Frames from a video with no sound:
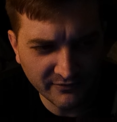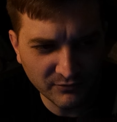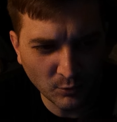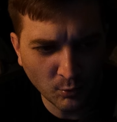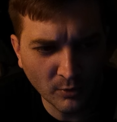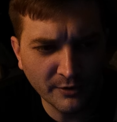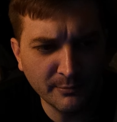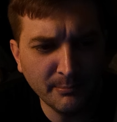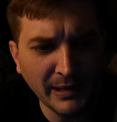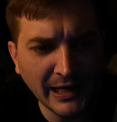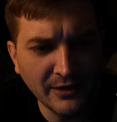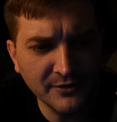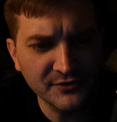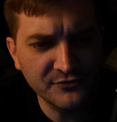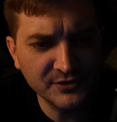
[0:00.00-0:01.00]
of the word
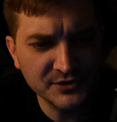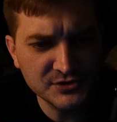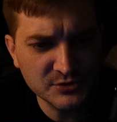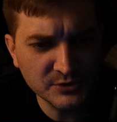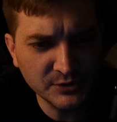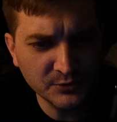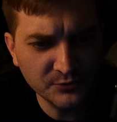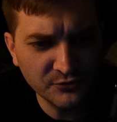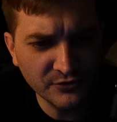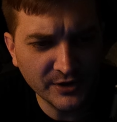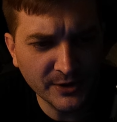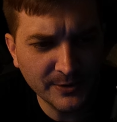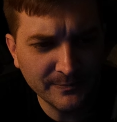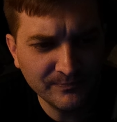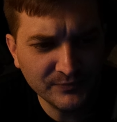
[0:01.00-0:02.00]
balance that you use
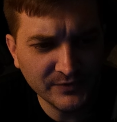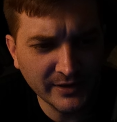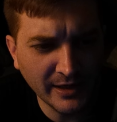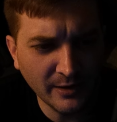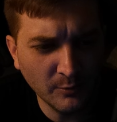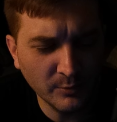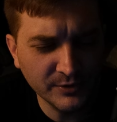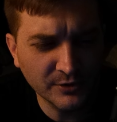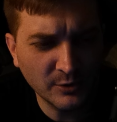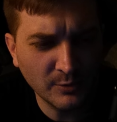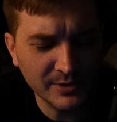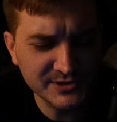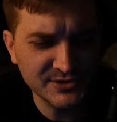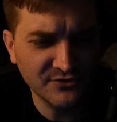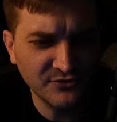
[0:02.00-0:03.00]
there. Now, your
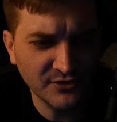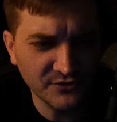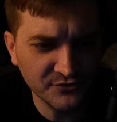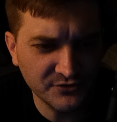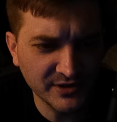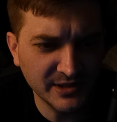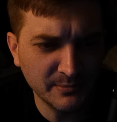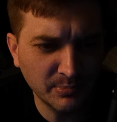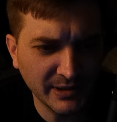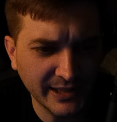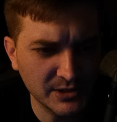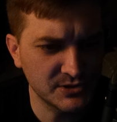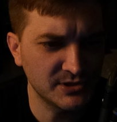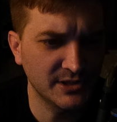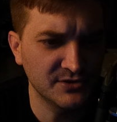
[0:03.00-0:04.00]
question says, did
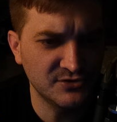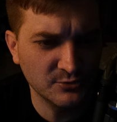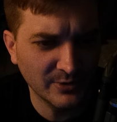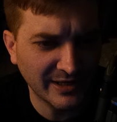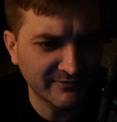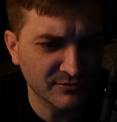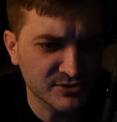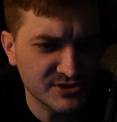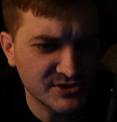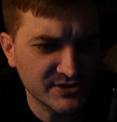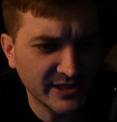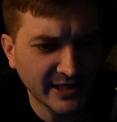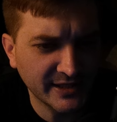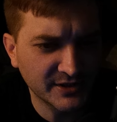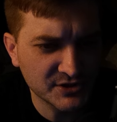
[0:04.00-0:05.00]
PlanetSide 2 ever
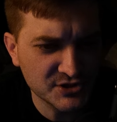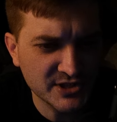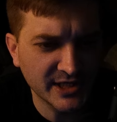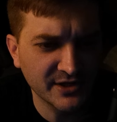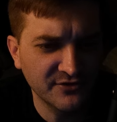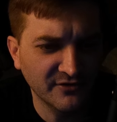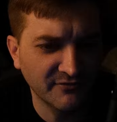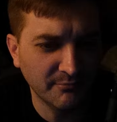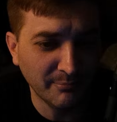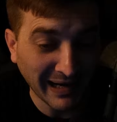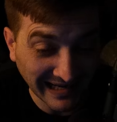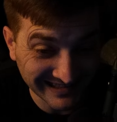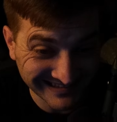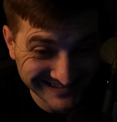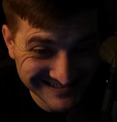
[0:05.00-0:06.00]
stand a chance of
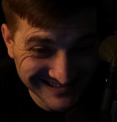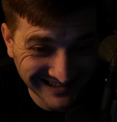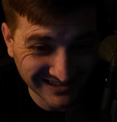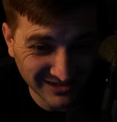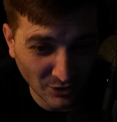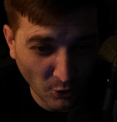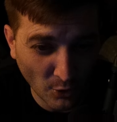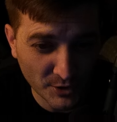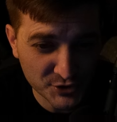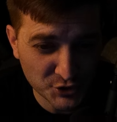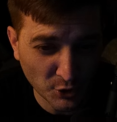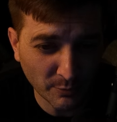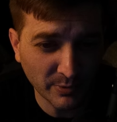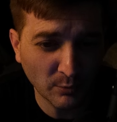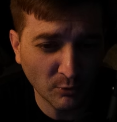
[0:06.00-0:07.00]
balancing large
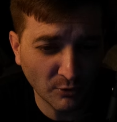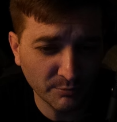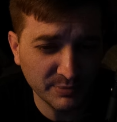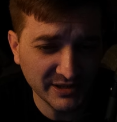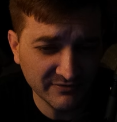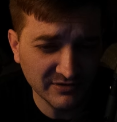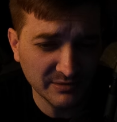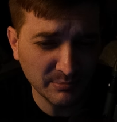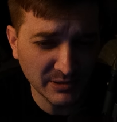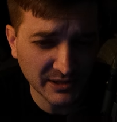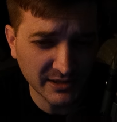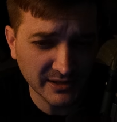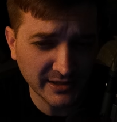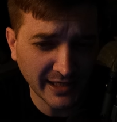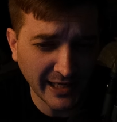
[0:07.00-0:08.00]
open world
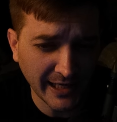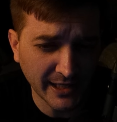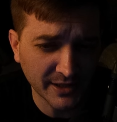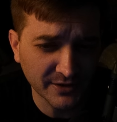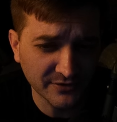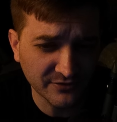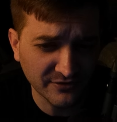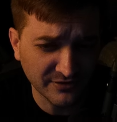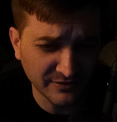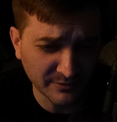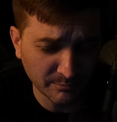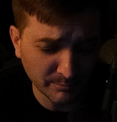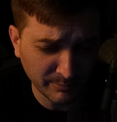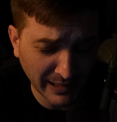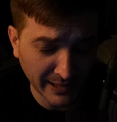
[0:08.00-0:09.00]
PvP and the
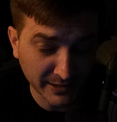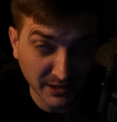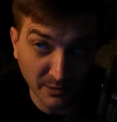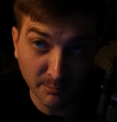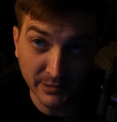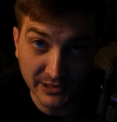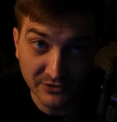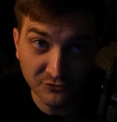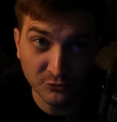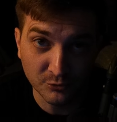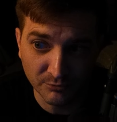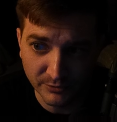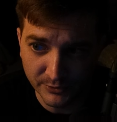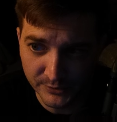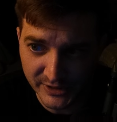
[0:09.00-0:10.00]
Bad Company
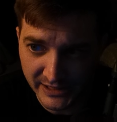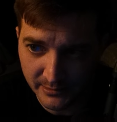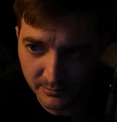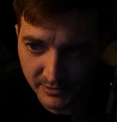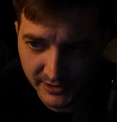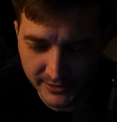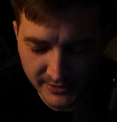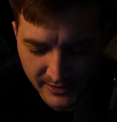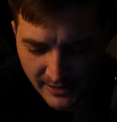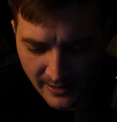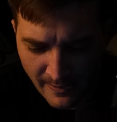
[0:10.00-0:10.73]
2 root gameplay?